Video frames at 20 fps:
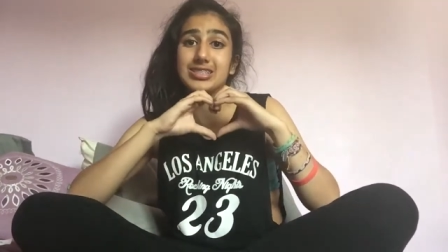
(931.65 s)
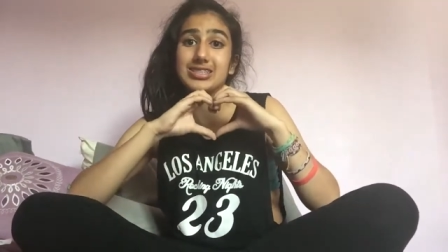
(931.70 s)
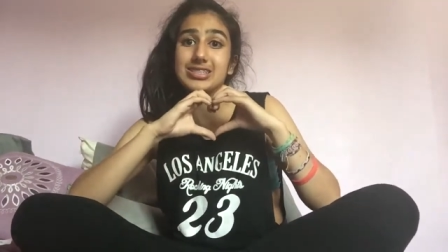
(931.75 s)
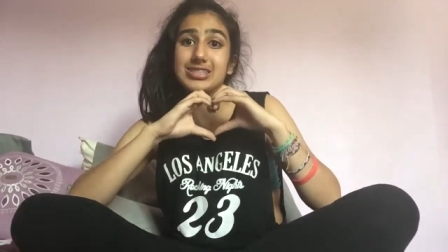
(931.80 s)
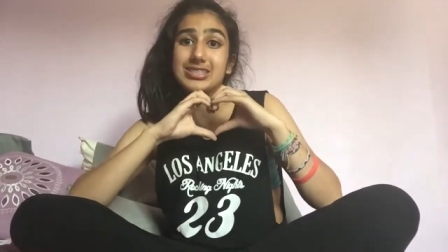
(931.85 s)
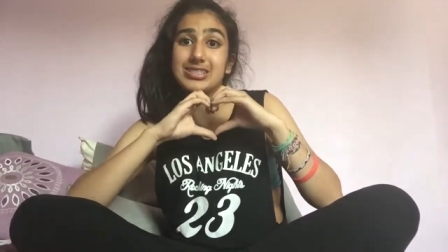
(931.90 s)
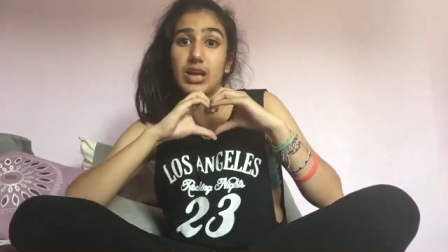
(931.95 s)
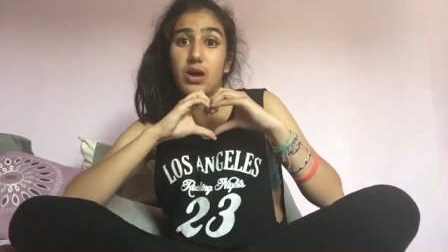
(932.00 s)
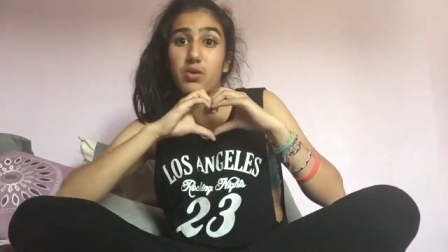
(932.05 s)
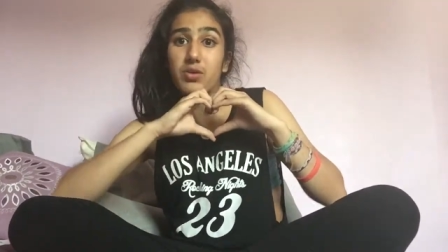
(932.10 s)

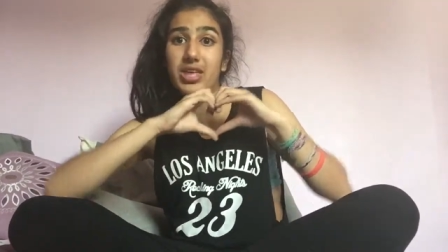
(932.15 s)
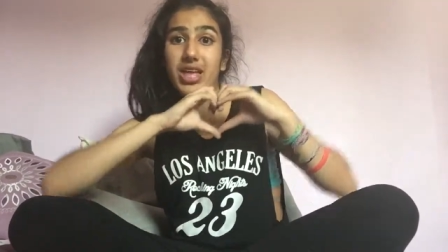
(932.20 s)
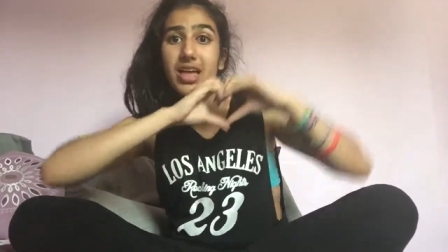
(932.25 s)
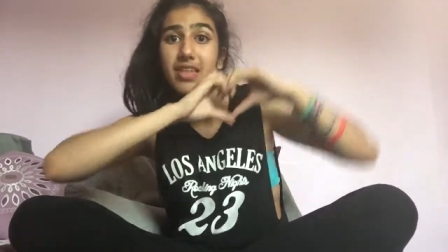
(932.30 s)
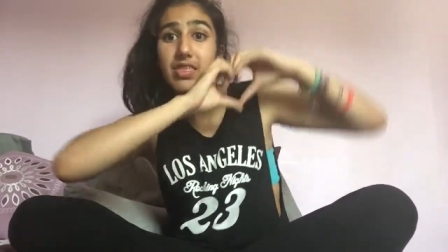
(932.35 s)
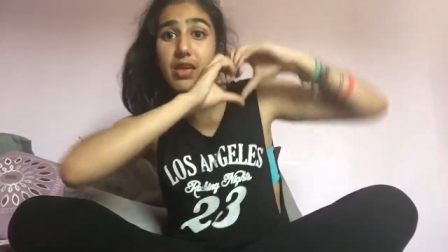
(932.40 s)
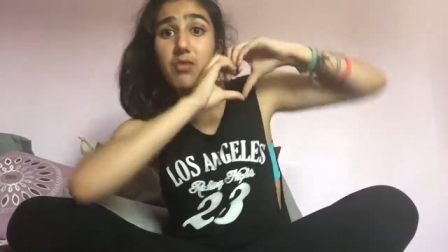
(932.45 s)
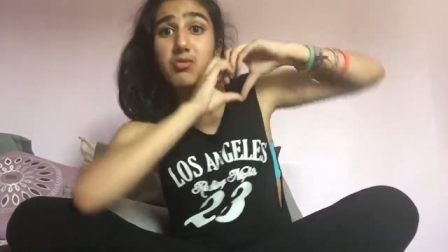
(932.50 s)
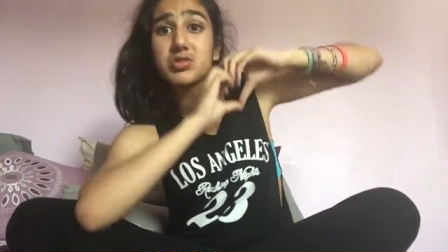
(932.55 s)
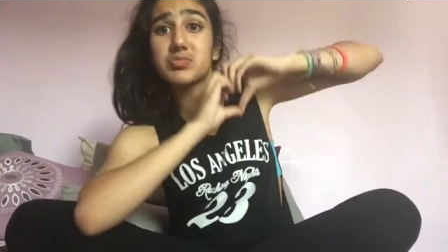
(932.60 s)
So yeah,
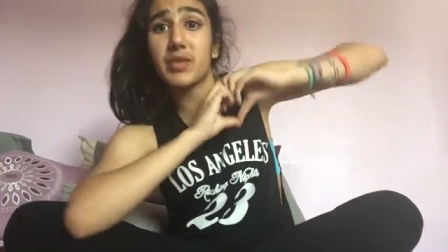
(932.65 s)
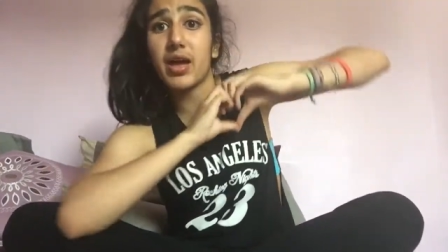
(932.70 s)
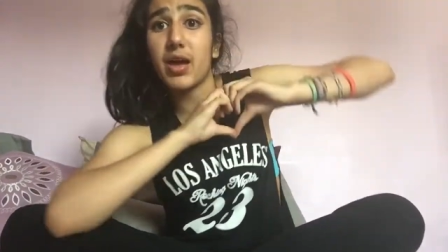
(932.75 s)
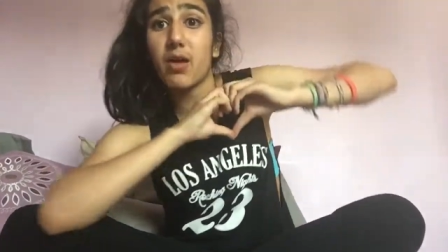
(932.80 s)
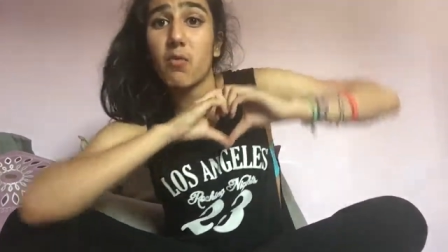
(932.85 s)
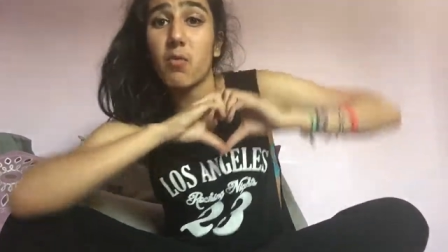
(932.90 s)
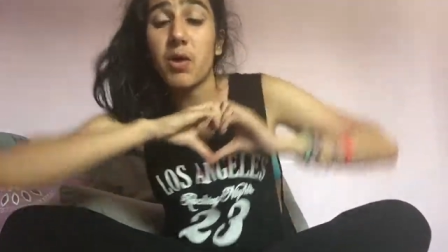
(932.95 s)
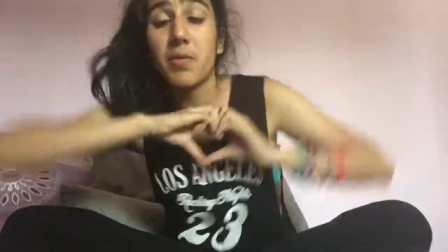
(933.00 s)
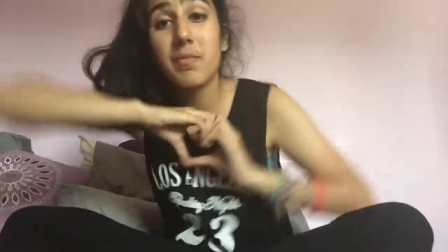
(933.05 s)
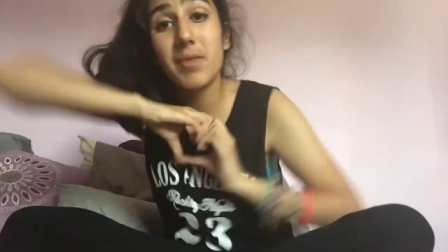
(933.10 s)
that was
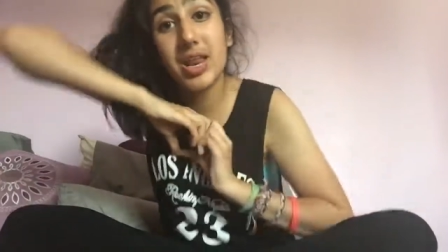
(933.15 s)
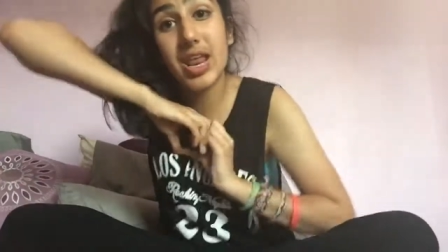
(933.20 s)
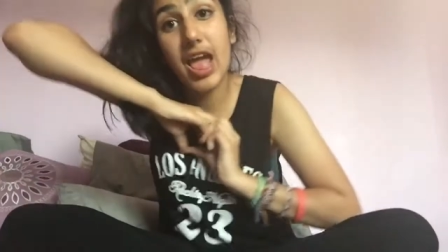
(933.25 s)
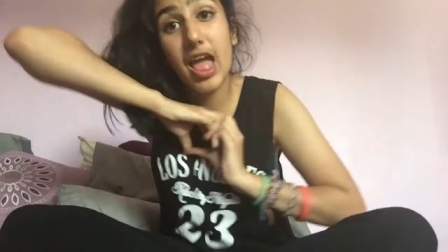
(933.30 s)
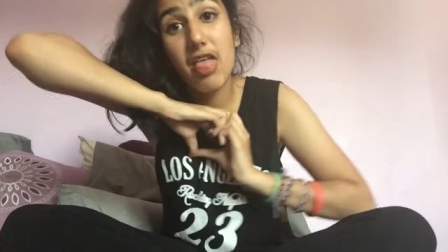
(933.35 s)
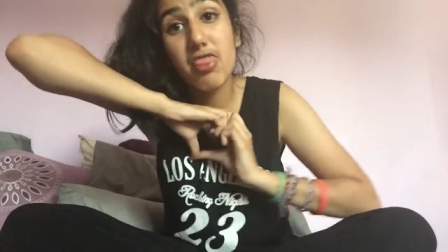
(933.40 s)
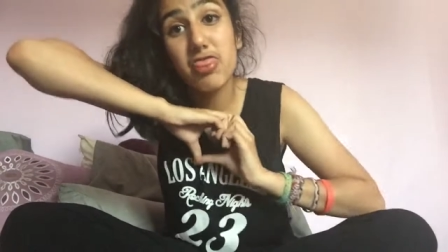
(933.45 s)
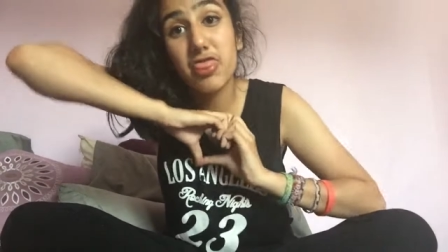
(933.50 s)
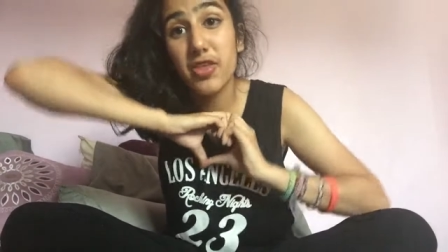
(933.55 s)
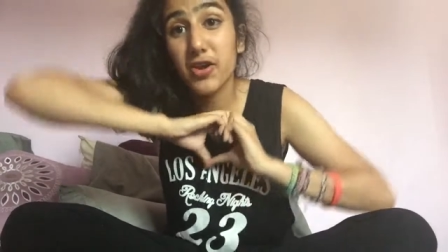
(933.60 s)
my 1 minute
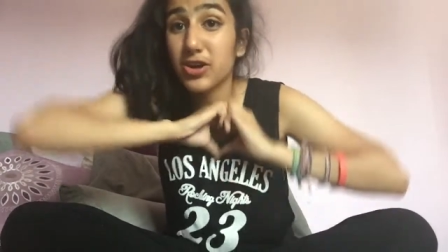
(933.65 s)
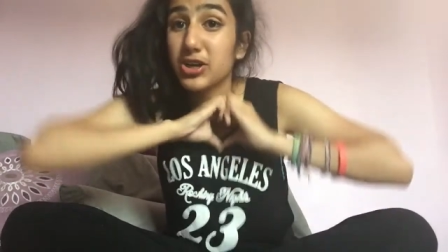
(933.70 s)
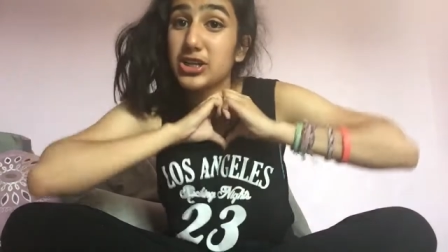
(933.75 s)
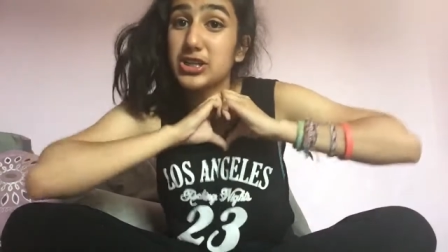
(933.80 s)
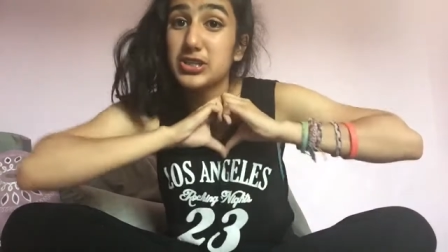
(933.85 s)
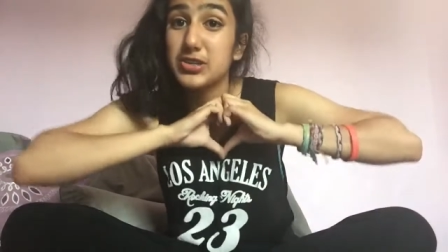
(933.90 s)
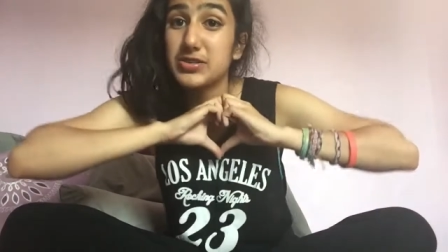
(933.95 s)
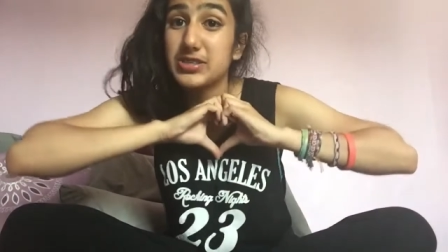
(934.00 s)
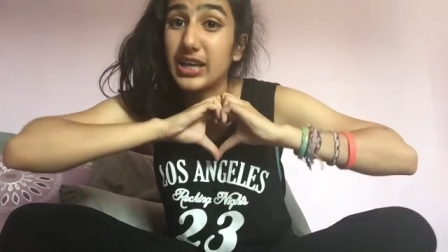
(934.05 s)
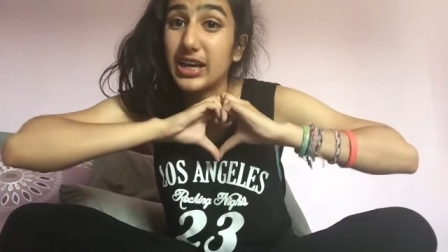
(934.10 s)
and
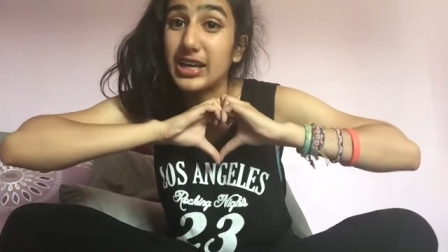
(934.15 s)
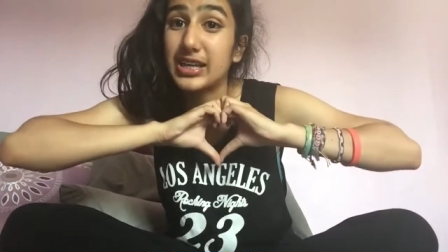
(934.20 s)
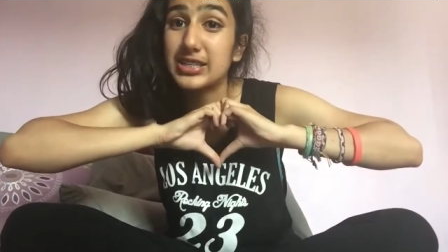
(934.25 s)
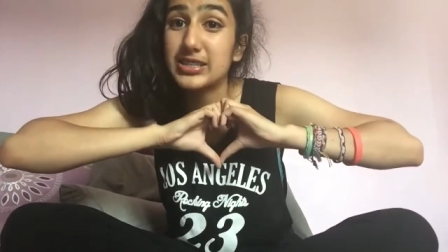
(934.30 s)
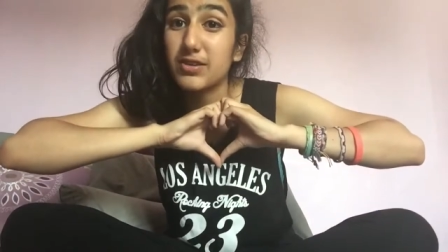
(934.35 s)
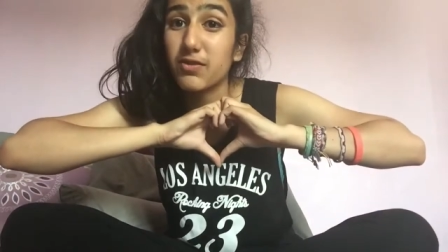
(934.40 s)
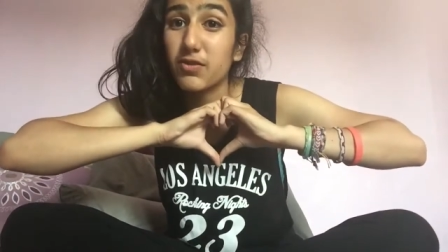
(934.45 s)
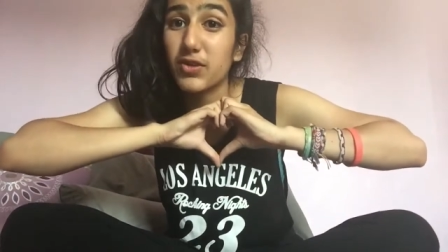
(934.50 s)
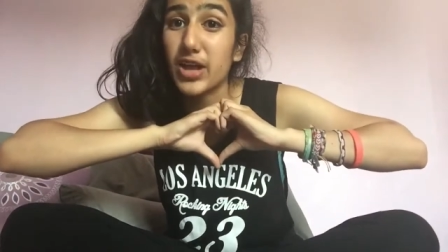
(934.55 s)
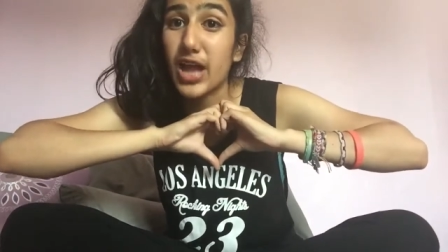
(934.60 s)
32
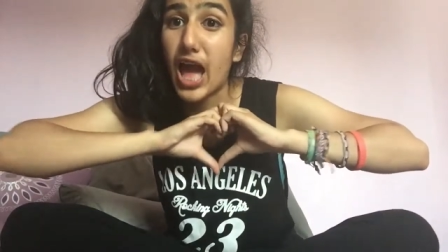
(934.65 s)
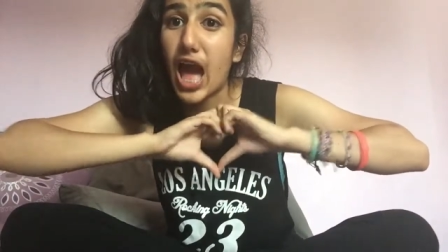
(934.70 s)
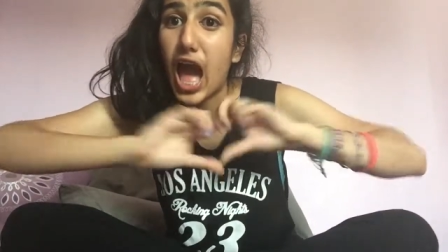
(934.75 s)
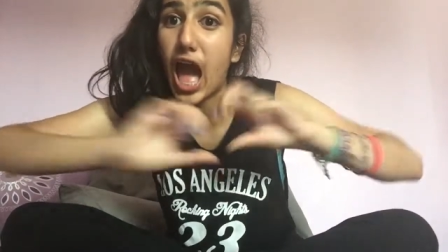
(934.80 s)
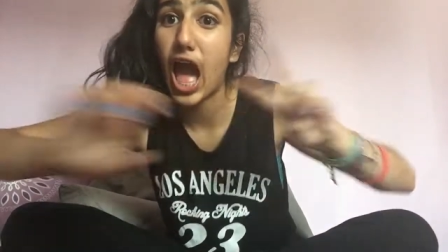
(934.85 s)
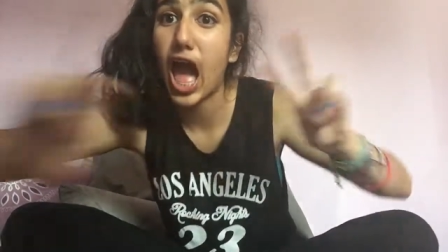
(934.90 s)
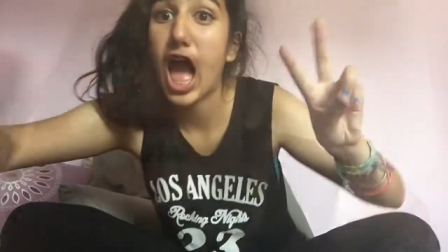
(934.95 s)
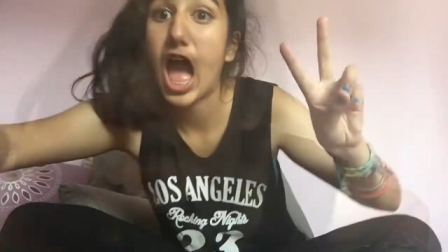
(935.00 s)
seconds of Ria.